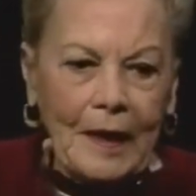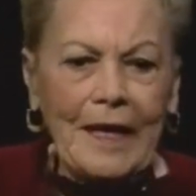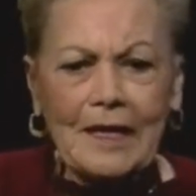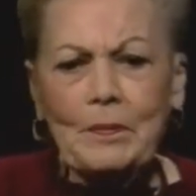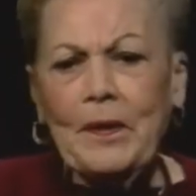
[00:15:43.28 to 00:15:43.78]

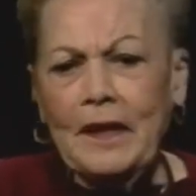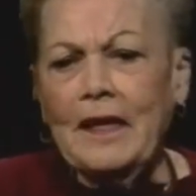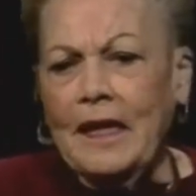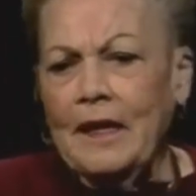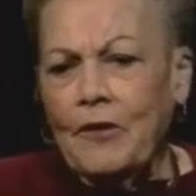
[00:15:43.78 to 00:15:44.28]
Yes, but
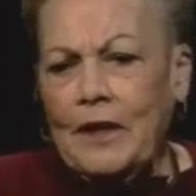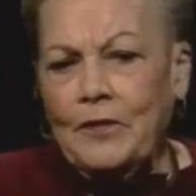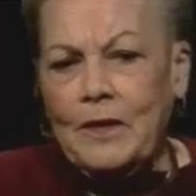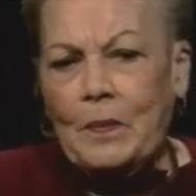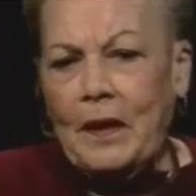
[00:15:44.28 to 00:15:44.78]
in, in
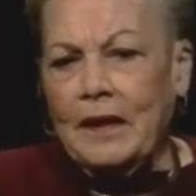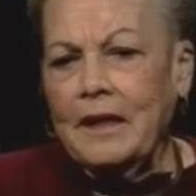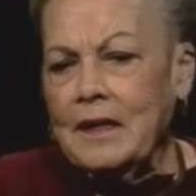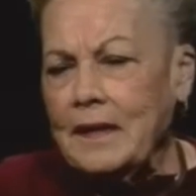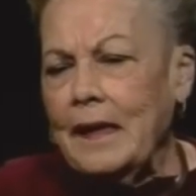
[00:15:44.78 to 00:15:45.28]
retrospect,
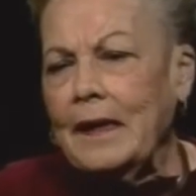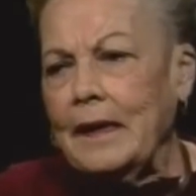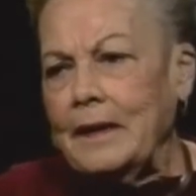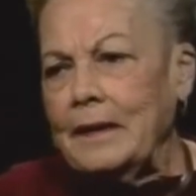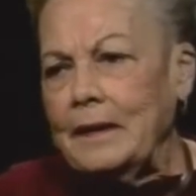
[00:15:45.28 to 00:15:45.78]
yes, I
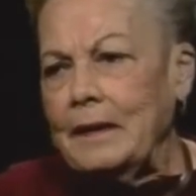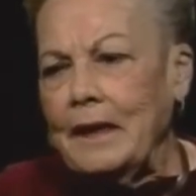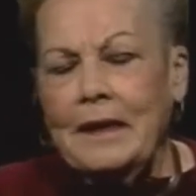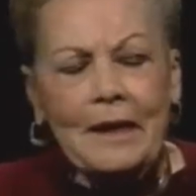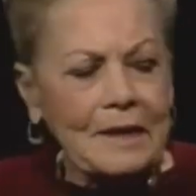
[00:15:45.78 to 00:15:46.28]
liked it.
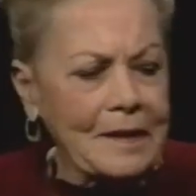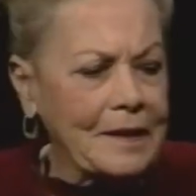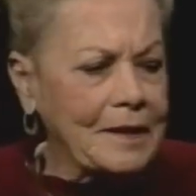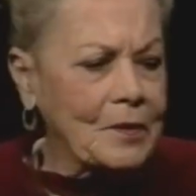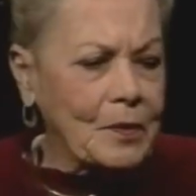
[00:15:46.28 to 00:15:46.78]
And yes, I
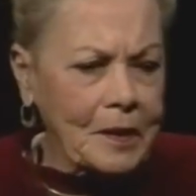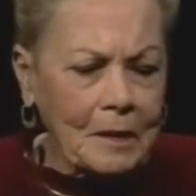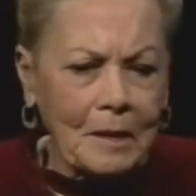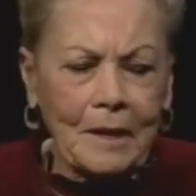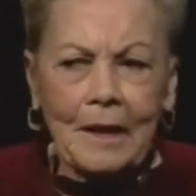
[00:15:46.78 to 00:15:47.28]
did
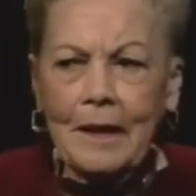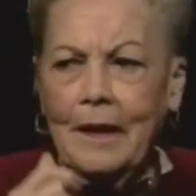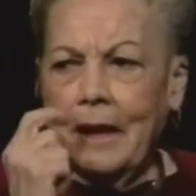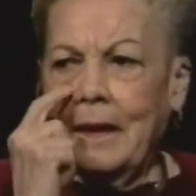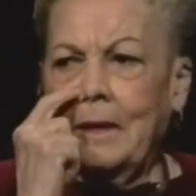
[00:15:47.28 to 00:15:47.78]
well.
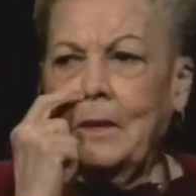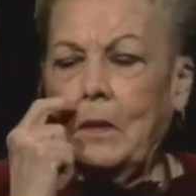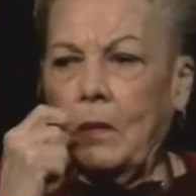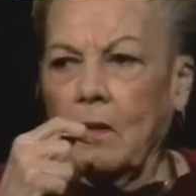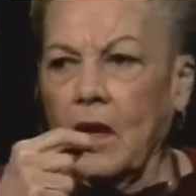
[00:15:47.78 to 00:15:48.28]
And you
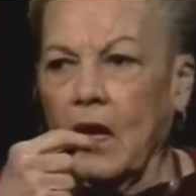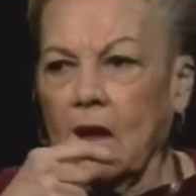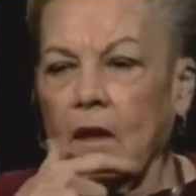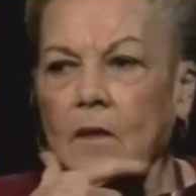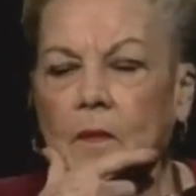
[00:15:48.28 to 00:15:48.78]
got your
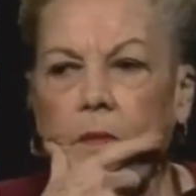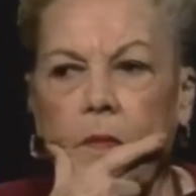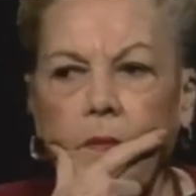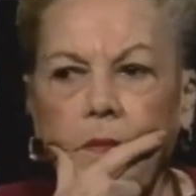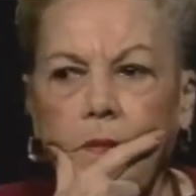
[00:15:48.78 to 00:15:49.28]
MA
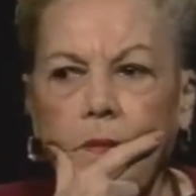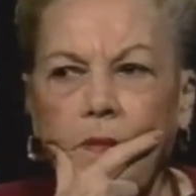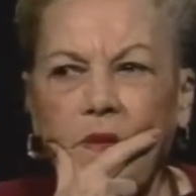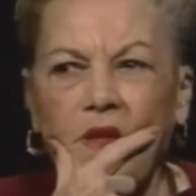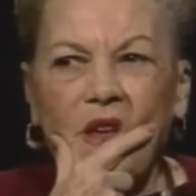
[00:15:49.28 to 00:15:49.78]
with
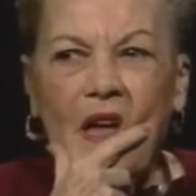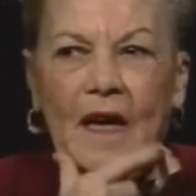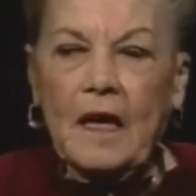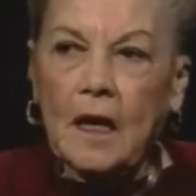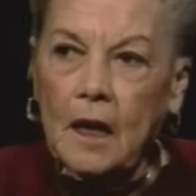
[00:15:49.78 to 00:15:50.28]

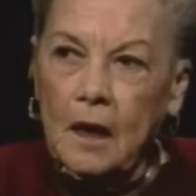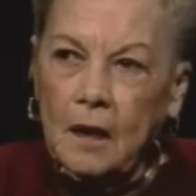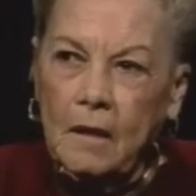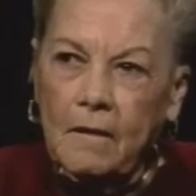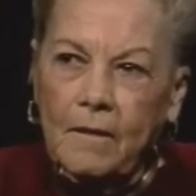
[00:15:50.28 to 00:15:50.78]
uh,
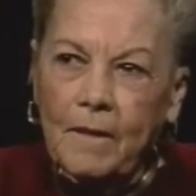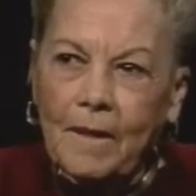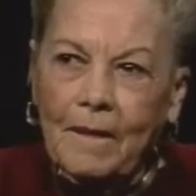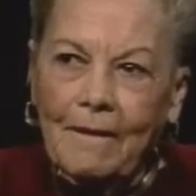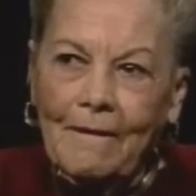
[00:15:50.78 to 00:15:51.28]
doing a
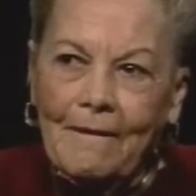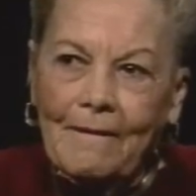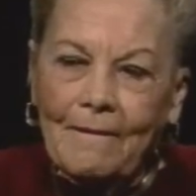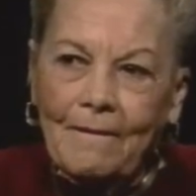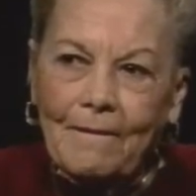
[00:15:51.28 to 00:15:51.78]
dissertation
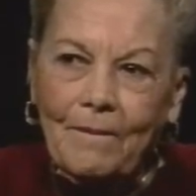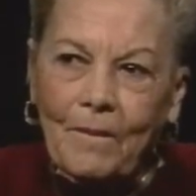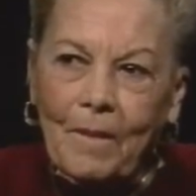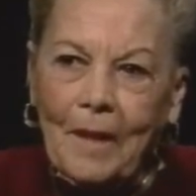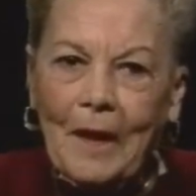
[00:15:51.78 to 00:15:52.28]
on Willa
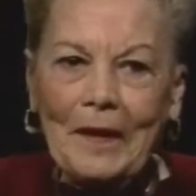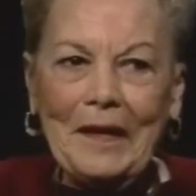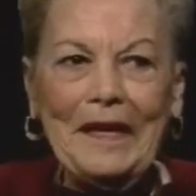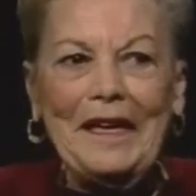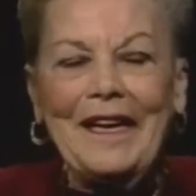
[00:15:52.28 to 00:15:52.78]
Cather.
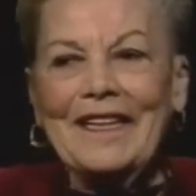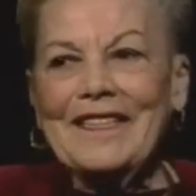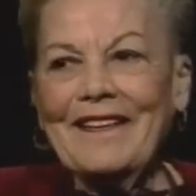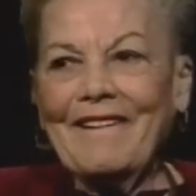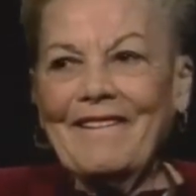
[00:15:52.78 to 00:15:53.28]
How did
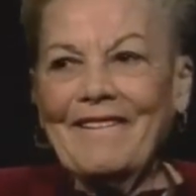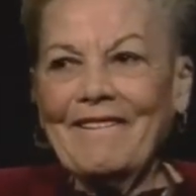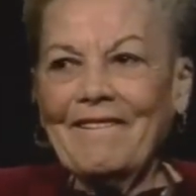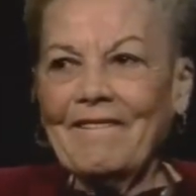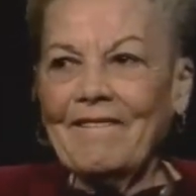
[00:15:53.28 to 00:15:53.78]
you happen
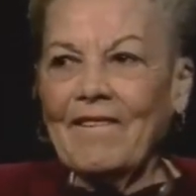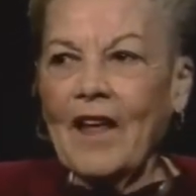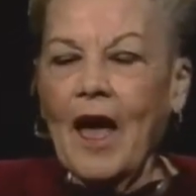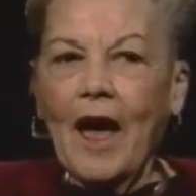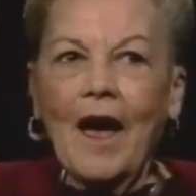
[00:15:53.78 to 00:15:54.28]
to pick
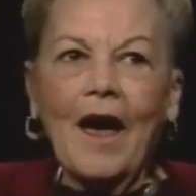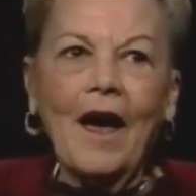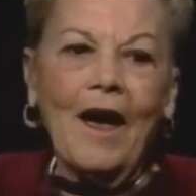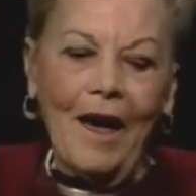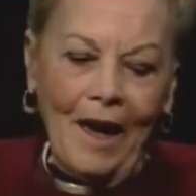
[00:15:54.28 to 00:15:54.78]

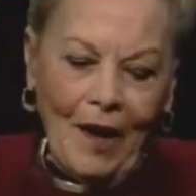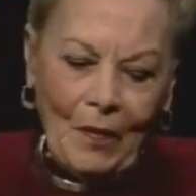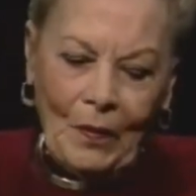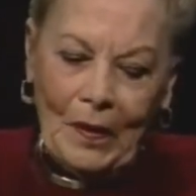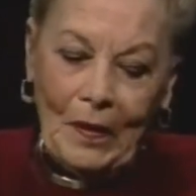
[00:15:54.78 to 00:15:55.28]
Cather?
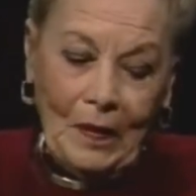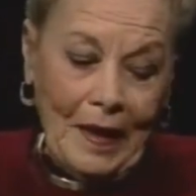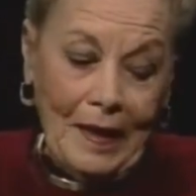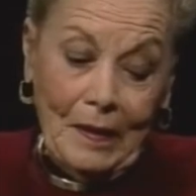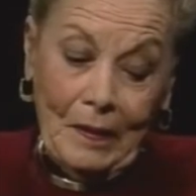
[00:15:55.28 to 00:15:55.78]
Well,
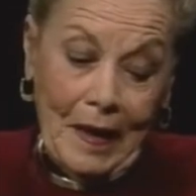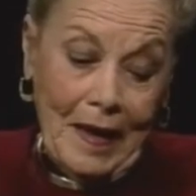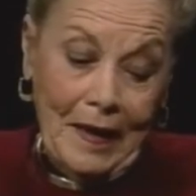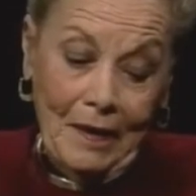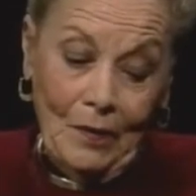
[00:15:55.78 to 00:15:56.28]

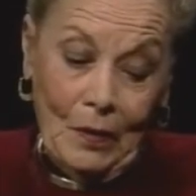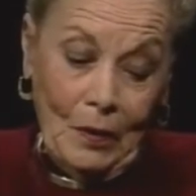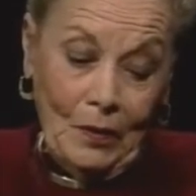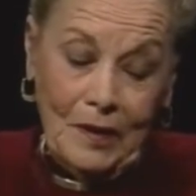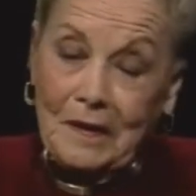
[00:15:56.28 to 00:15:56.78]
uh, I have
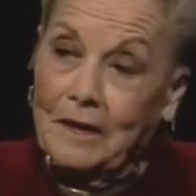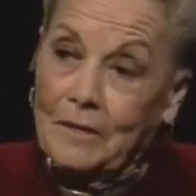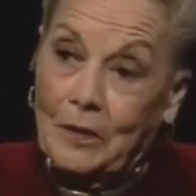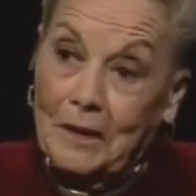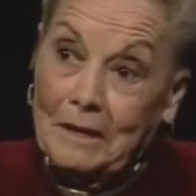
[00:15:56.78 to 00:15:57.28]
always loved
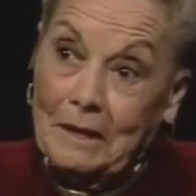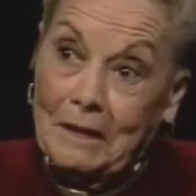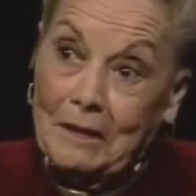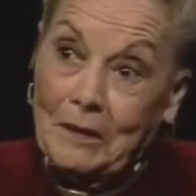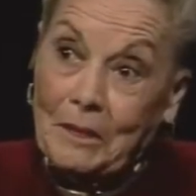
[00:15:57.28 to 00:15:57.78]
Willa
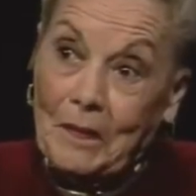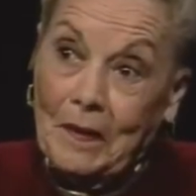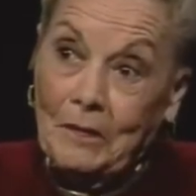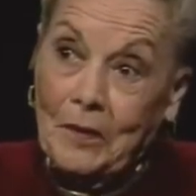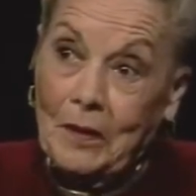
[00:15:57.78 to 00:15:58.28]
Cather. Mm -hmm.
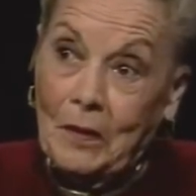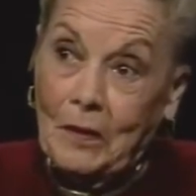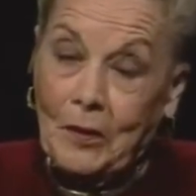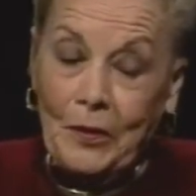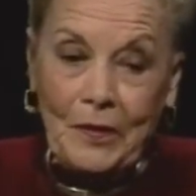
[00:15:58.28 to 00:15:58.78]
I've read all
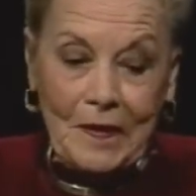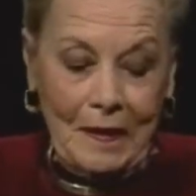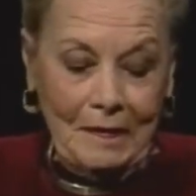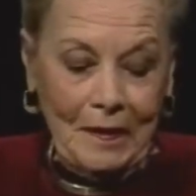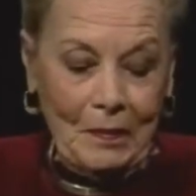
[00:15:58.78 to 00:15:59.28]
her works. I
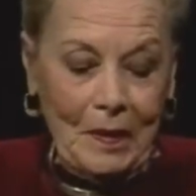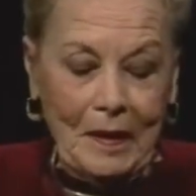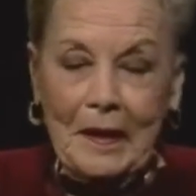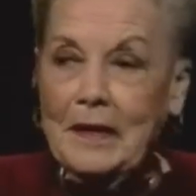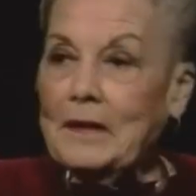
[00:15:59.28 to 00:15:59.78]
think My
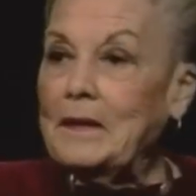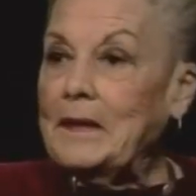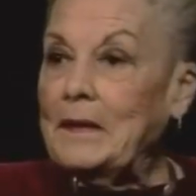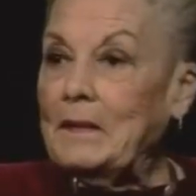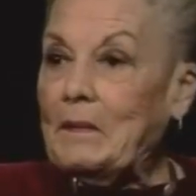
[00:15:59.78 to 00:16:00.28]

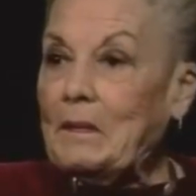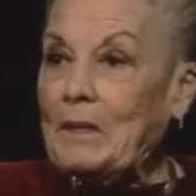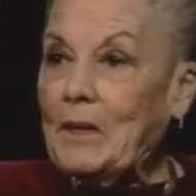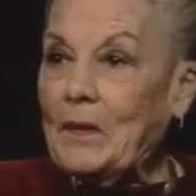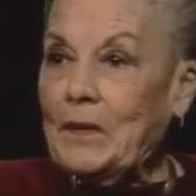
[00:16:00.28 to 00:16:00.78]
Antonia
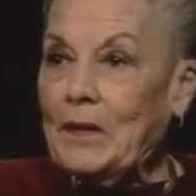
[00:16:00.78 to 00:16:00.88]
will go